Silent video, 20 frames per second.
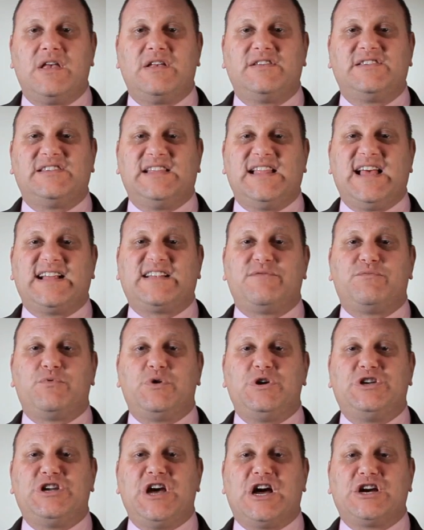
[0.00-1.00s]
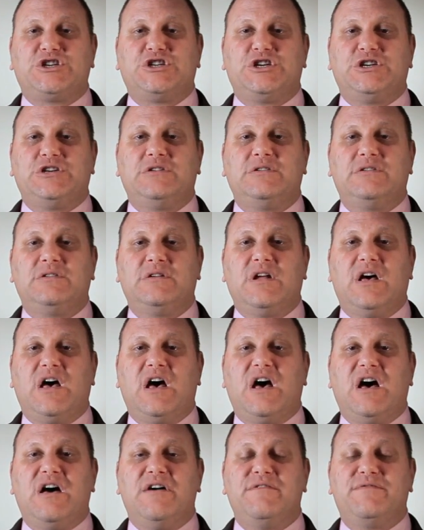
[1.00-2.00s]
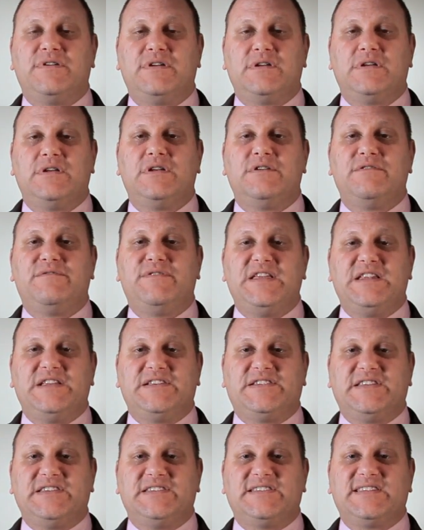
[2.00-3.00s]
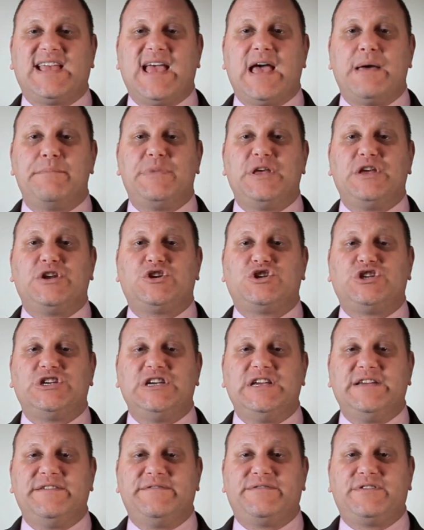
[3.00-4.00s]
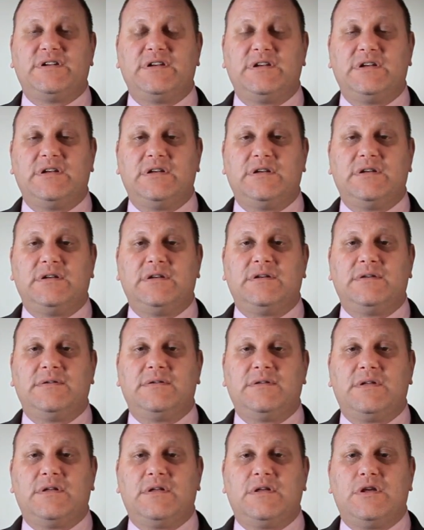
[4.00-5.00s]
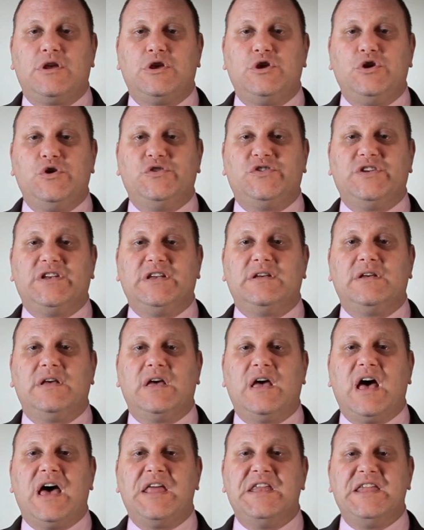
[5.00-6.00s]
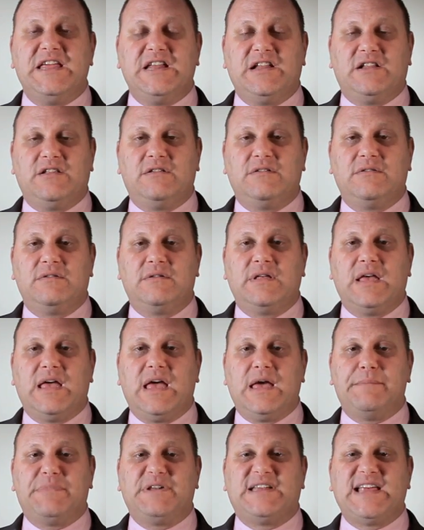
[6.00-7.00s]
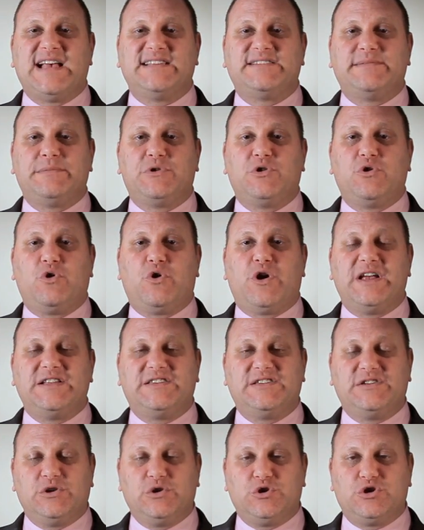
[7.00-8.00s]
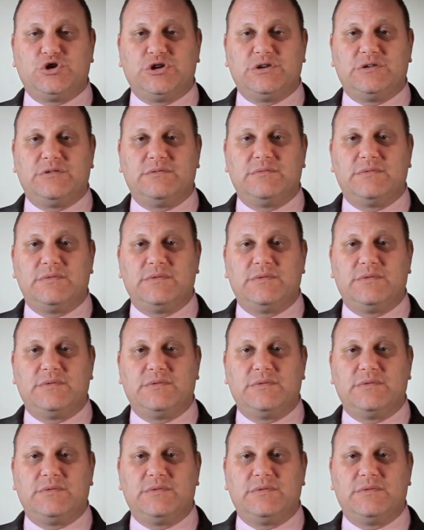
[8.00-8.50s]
selective reduction of fetuses can be achieved using a needle and potassium chloride solution.